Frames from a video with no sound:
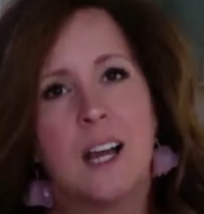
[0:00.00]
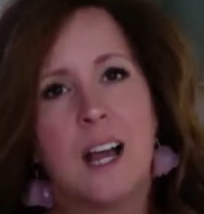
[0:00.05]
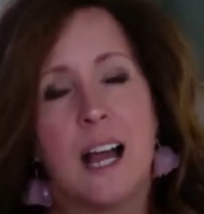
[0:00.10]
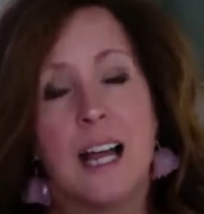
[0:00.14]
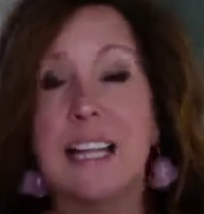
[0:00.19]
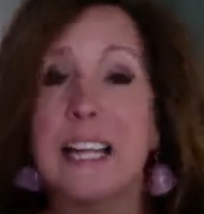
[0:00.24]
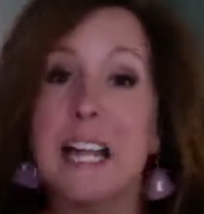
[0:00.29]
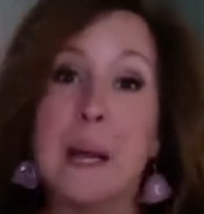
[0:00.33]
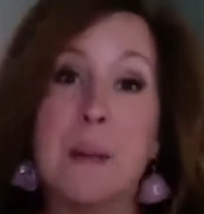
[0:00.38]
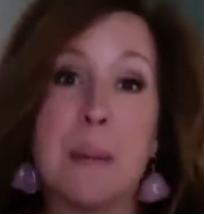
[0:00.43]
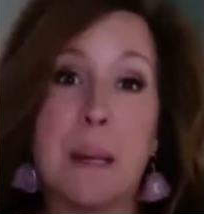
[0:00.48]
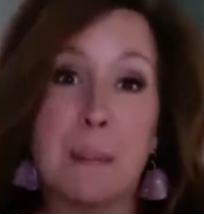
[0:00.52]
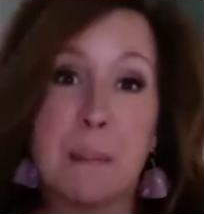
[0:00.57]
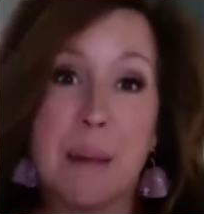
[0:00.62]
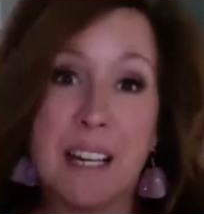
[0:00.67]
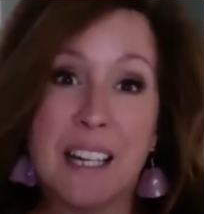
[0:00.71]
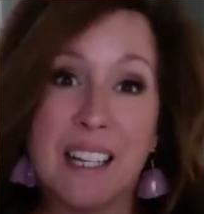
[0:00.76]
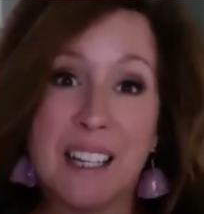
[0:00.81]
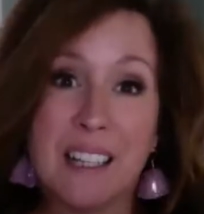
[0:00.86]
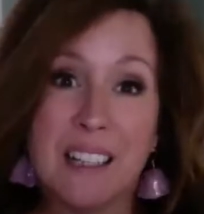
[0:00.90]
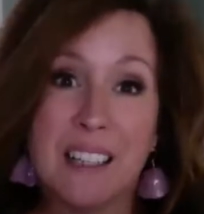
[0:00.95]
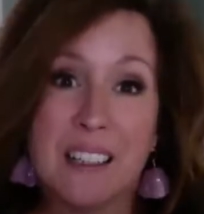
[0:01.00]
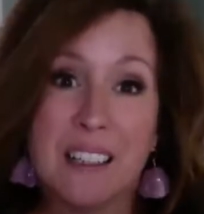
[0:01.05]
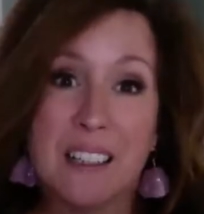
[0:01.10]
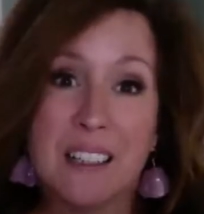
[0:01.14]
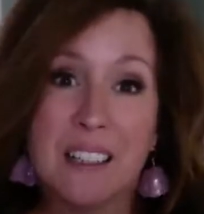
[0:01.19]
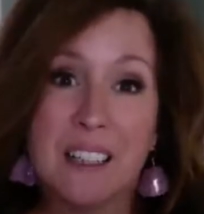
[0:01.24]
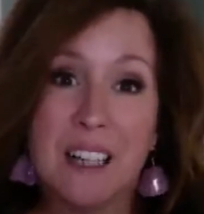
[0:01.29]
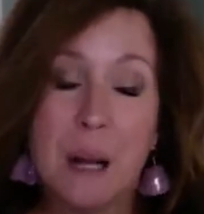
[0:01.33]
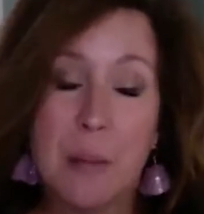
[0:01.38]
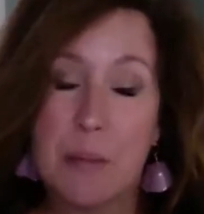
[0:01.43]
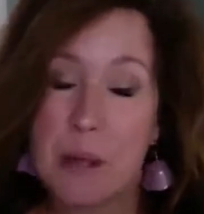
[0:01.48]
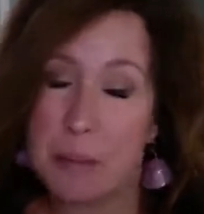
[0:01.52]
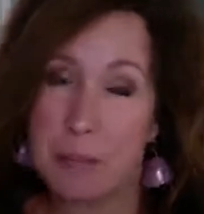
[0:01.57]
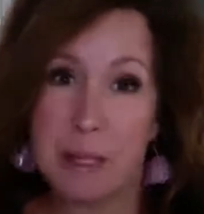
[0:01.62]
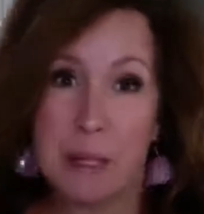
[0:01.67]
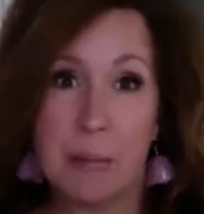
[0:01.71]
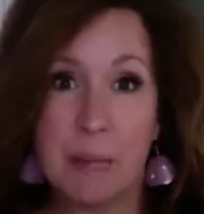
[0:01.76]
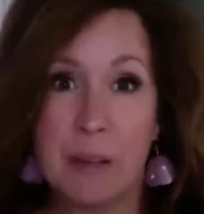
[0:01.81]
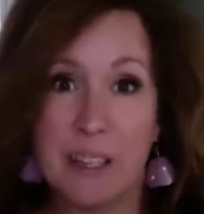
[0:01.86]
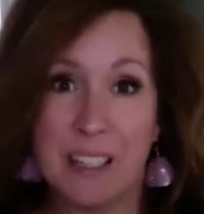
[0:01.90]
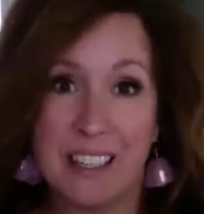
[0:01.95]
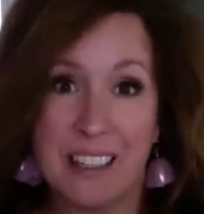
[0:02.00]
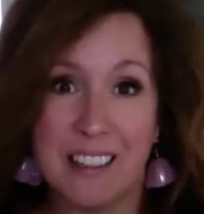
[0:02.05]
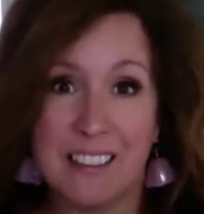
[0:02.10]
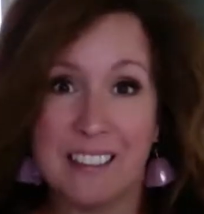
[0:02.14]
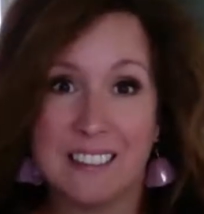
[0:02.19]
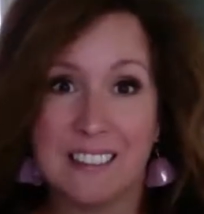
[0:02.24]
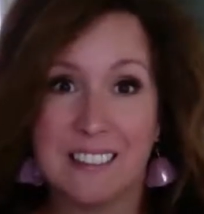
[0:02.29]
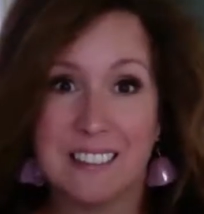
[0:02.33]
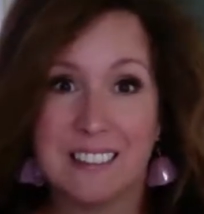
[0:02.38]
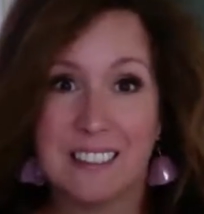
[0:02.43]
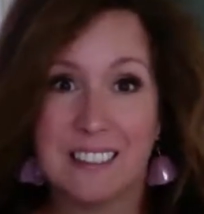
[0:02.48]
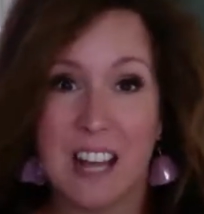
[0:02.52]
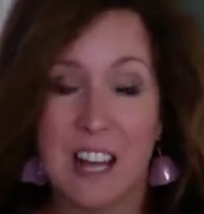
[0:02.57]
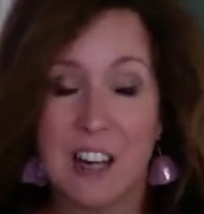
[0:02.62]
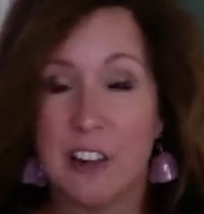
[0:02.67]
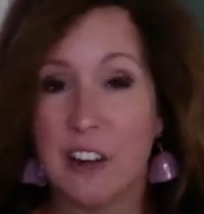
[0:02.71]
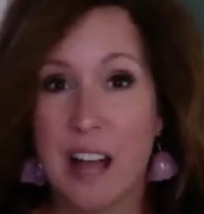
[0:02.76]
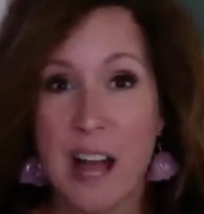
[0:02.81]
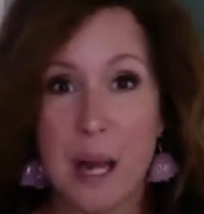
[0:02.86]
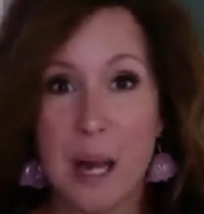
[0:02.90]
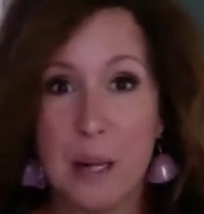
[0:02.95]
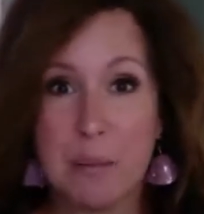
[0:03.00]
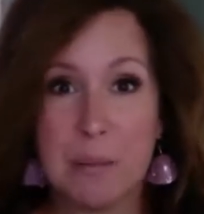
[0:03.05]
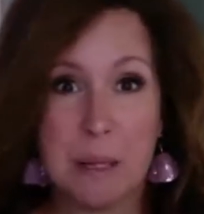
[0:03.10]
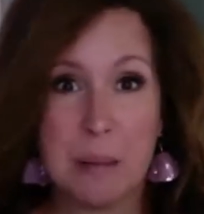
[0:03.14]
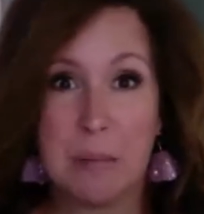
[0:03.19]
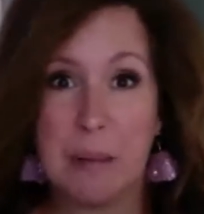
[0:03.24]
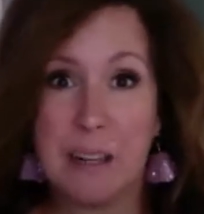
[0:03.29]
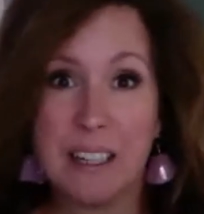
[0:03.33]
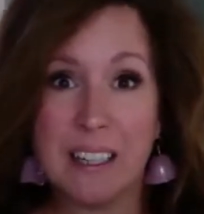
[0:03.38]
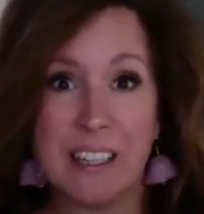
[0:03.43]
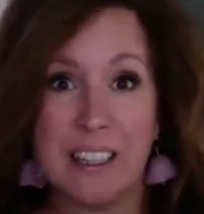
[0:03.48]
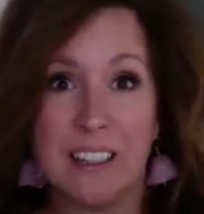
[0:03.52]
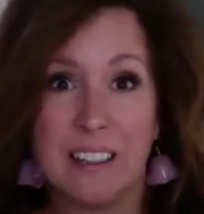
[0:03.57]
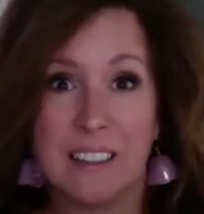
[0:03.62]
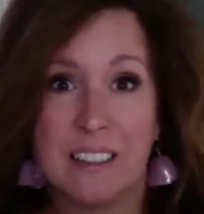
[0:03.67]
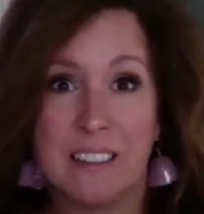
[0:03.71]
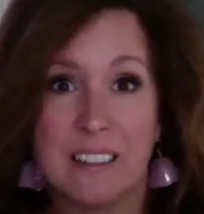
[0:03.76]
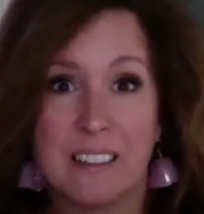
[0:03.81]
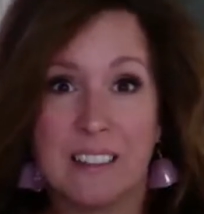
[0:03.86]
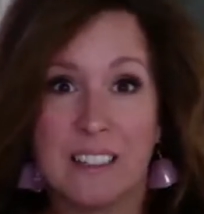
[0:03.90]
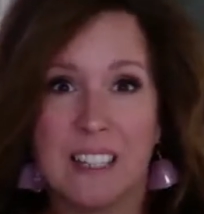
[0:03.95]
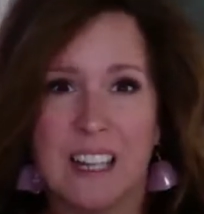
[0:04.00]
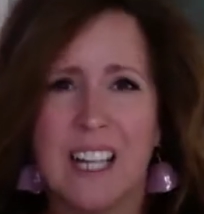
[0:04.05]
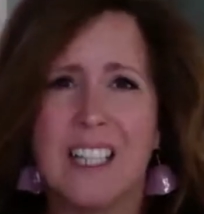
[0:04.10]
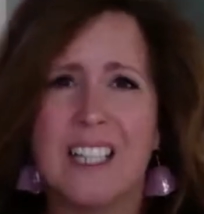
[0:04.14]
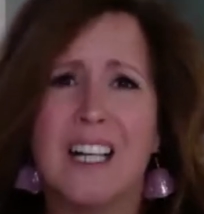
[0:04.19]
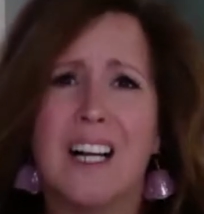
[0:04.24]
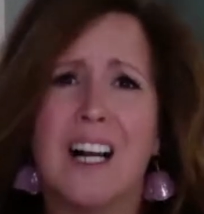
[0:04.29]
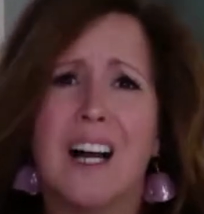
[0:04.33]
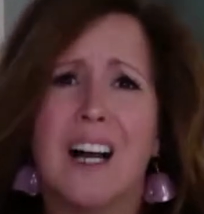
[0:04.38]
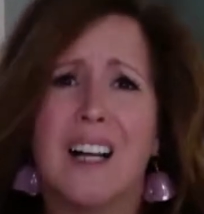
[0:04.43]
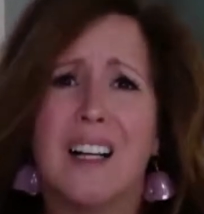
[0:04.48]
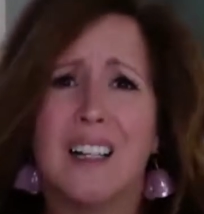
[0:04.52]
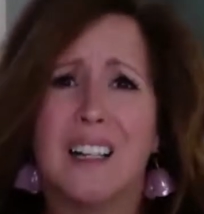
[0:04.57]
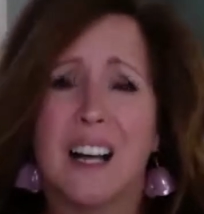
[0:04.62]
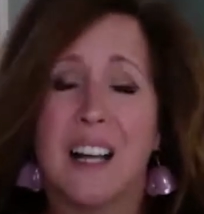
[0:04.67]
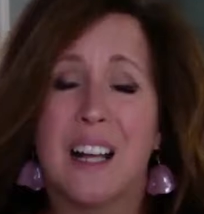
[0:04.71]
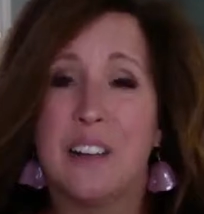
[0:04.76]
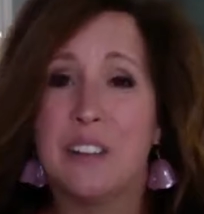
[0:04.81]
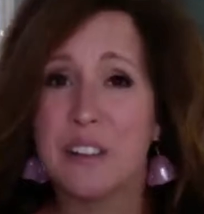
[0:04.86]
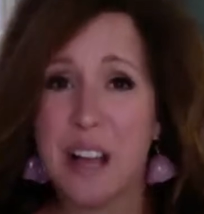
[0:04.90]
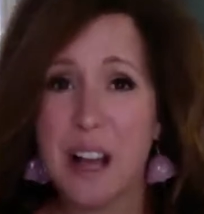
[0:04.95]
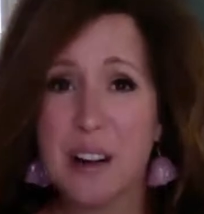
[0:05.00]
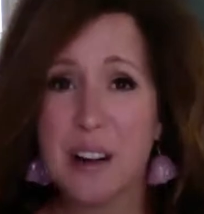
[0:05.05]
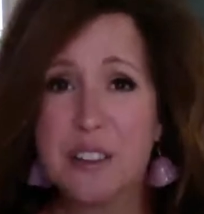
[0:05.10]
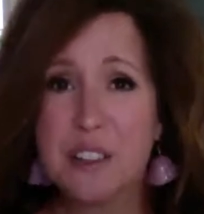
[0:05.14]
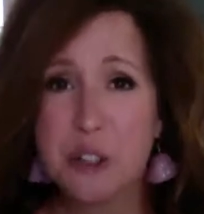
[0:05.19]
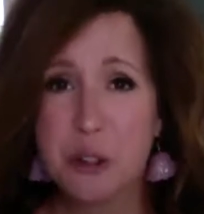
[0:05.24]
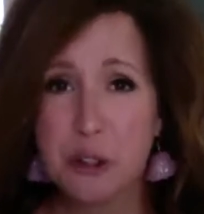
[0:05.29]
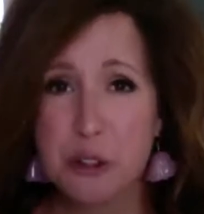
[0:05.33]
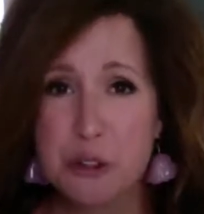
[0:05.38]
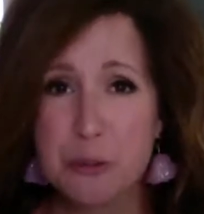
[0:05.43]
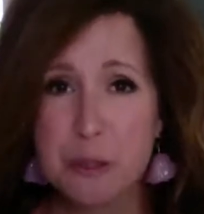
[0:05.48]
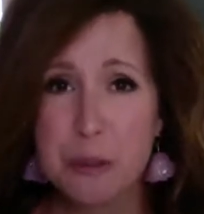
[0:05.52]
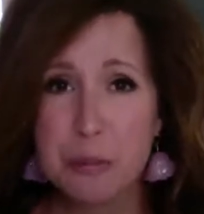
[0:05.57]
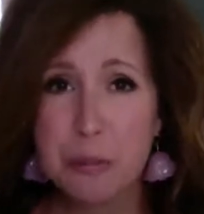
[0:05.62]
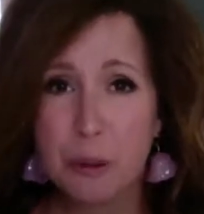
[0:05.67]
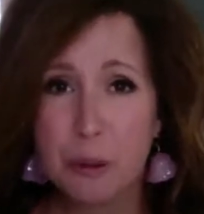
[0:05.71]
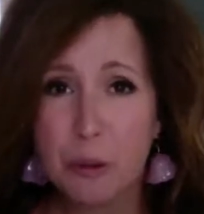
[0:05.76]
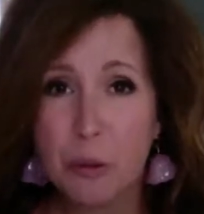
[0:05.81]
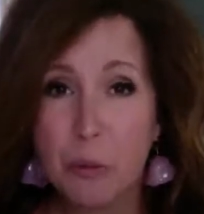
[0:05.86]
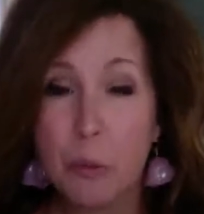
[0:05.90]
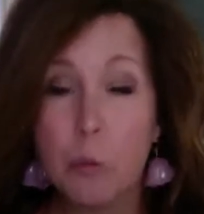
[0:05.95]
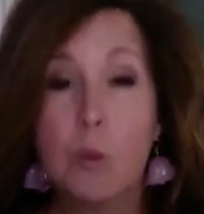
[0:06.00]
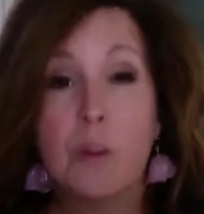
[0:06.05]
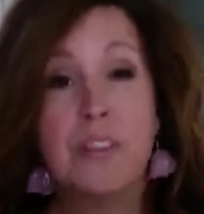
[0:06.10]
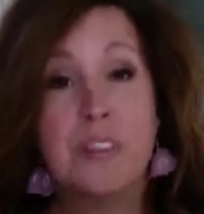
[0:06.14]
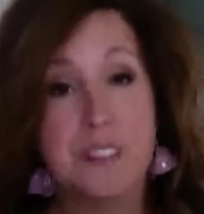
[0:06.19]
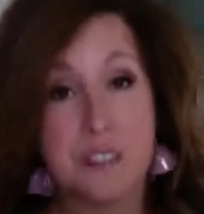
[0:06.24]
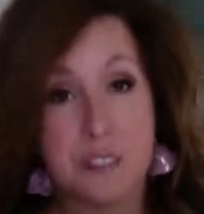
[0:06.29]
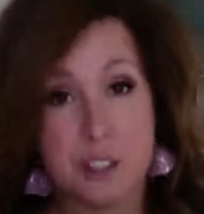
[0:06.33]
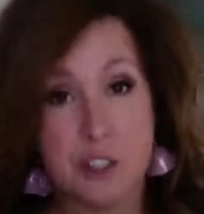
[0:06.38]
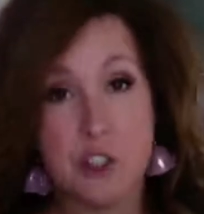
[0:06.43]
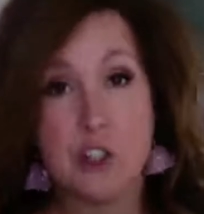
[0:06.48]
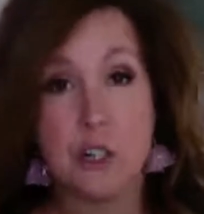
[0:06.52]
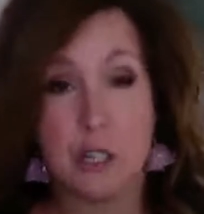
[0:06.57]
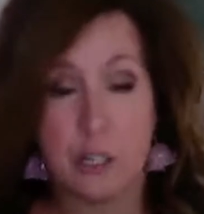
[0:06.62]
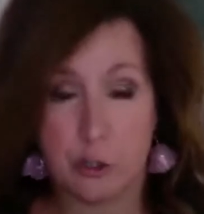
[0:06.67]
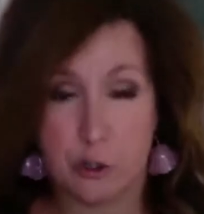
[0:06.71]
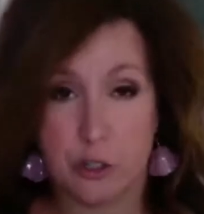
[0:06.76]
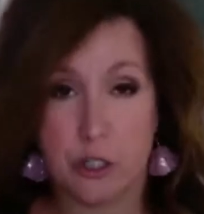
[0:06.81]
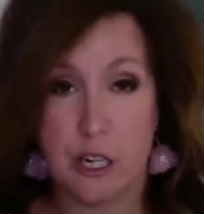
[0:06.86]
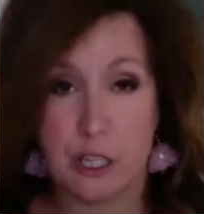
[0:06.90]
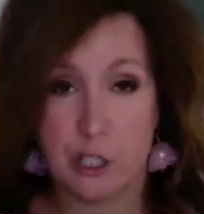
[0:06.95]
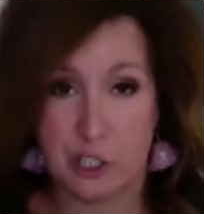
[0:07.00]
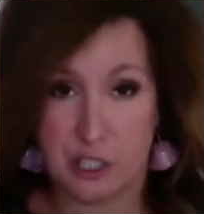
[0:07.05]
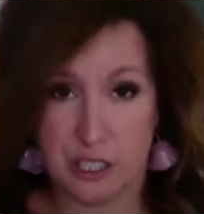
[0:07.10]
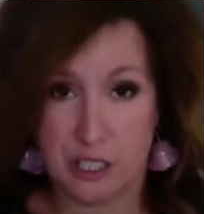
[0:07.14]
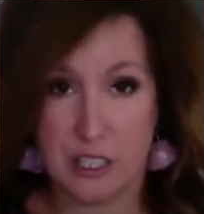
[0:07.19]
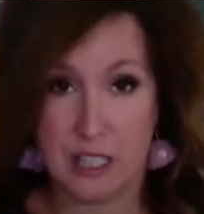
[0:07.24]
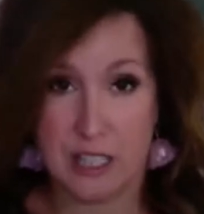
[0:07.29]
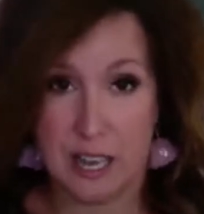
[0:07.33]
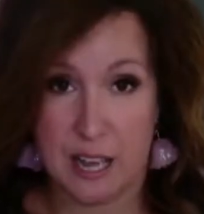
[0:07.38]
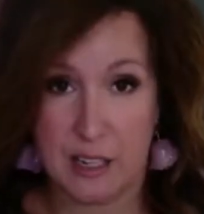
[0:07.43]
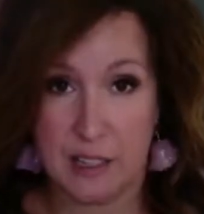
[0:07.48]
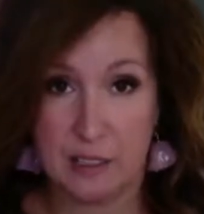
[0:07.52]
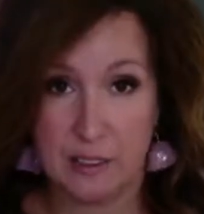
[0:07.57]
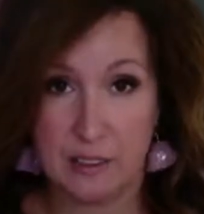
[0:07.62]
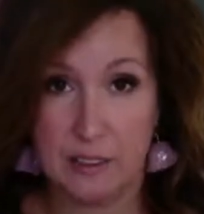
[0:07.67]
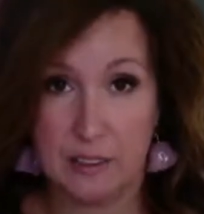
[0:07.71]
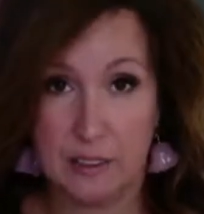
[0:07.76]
I can't make money. I'm not making money. I don't know how to make money. I don't know how to charge people. Well, this is your introduction to that.